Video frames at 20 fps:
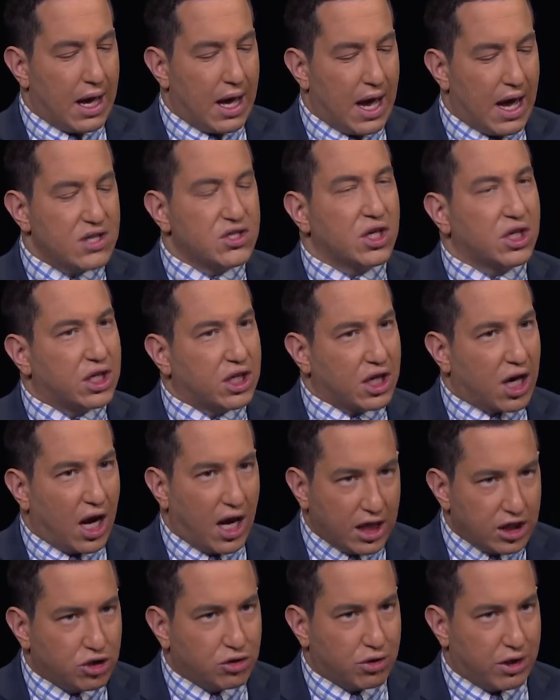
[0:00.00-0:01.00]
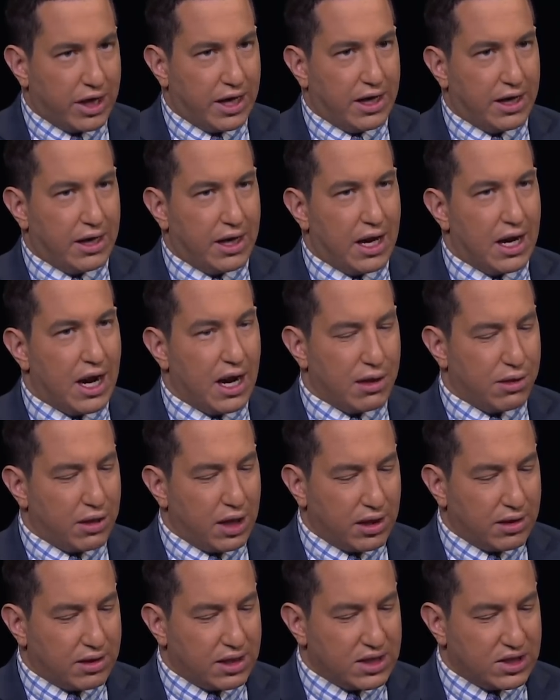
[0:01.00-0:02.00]
As a country, and I
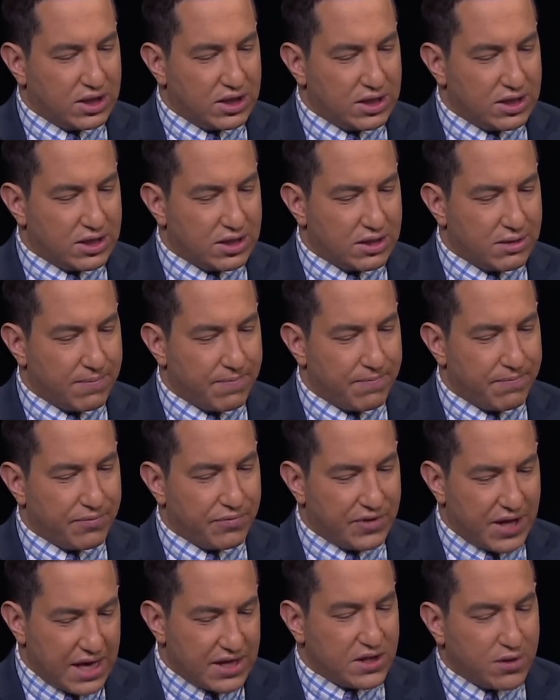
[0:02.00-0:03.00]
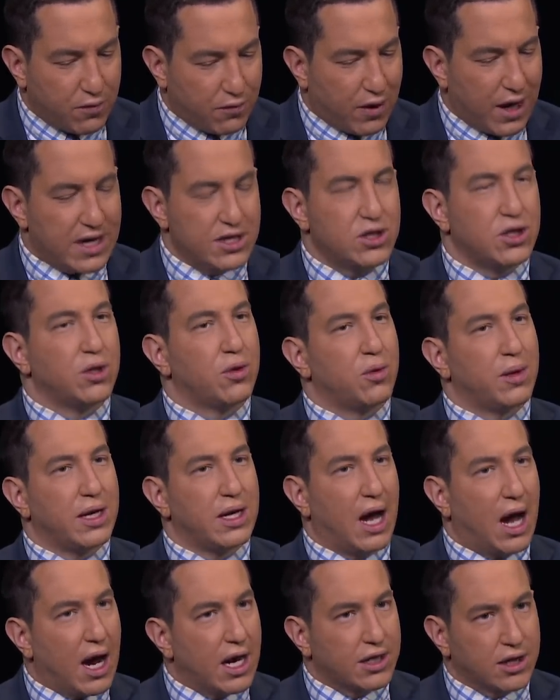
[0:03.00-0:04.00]
think this is testified to in
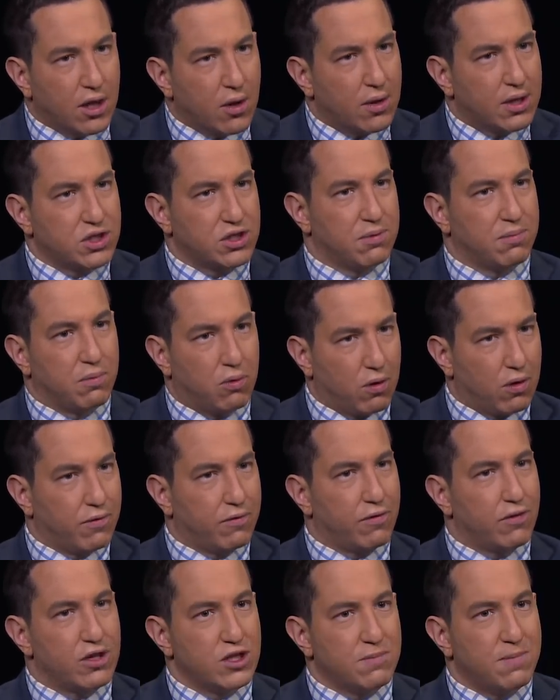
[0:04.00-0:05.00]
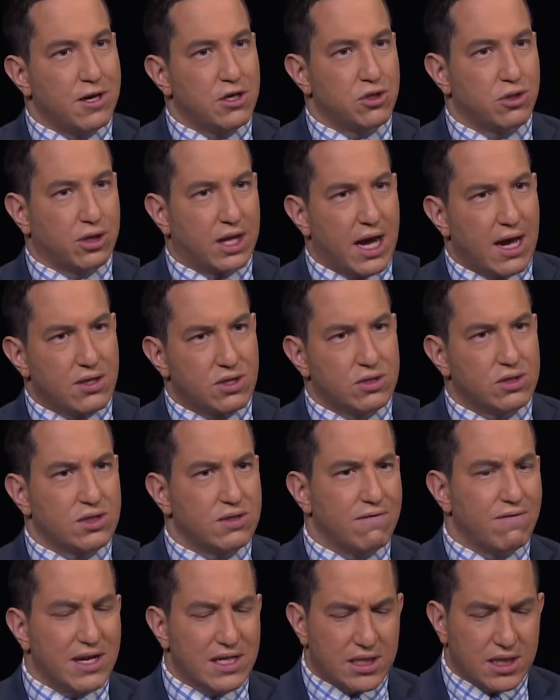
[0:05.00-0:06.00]
ongoing support for the special counsel's
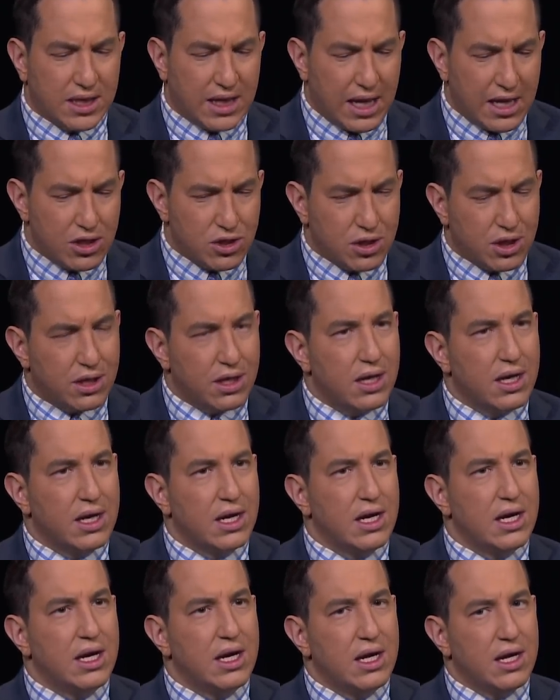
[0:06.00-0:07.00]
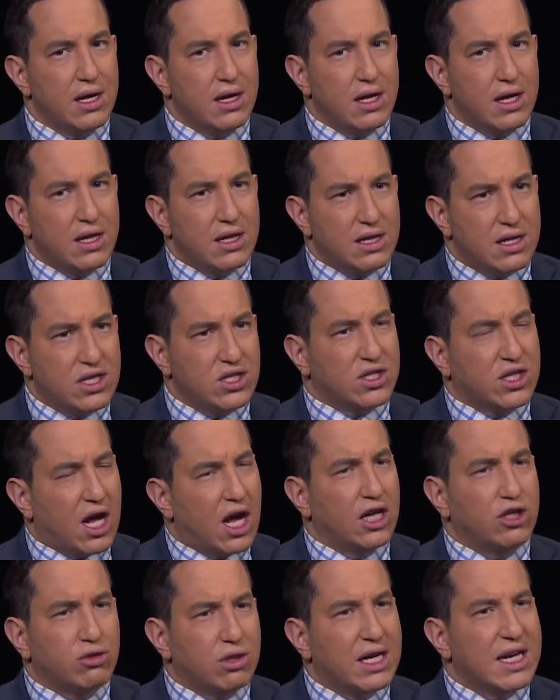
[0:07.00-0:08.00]
investigation, this
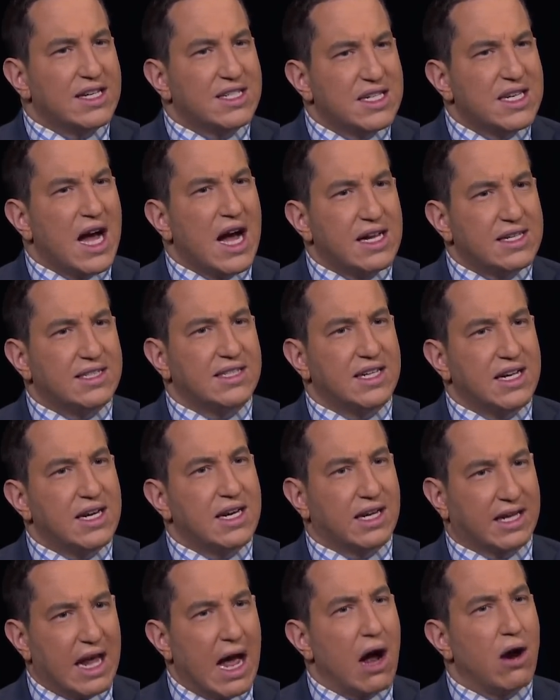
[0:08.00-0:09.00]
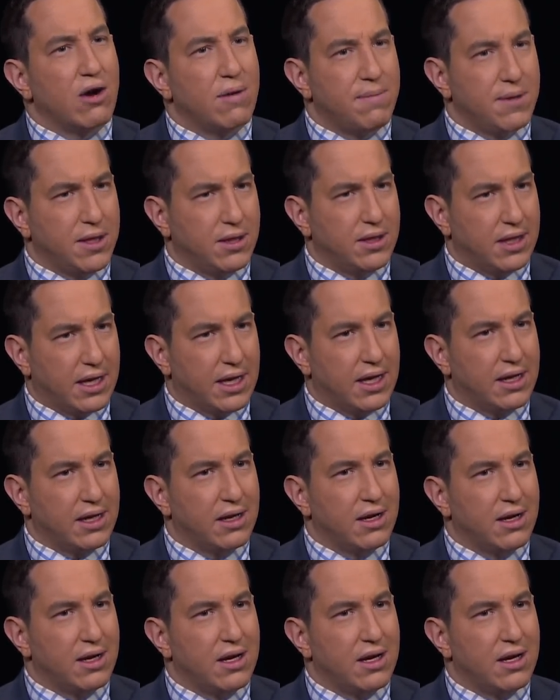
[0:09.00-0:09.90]
country has not seen accountability